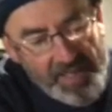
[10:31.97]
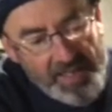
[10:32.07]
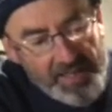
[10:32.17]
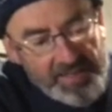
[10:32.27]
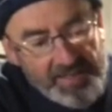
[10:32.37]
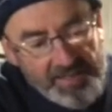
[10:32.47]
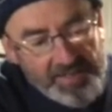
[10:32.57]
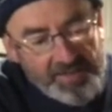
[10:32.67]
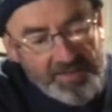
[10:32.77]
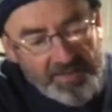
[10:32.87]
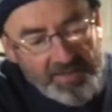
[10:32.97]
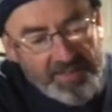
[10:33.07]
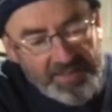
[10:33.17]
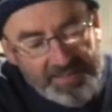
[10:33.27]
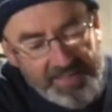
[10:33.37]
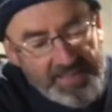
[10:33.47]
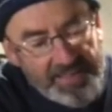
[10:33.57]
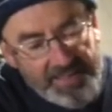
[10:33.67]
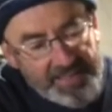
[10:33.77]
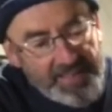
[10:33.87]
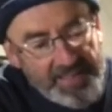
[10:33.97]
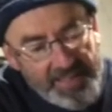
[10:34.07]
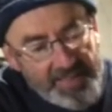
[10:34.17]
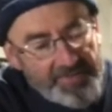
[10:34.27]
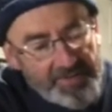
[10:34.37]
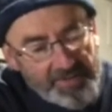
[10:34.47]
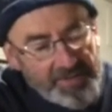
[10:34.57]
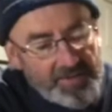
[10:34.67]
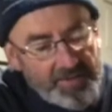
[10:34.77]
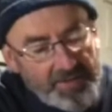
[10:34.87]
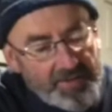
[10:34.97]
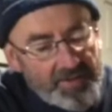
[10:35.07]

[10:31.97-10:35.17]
This is a good idea. Take the air filter off.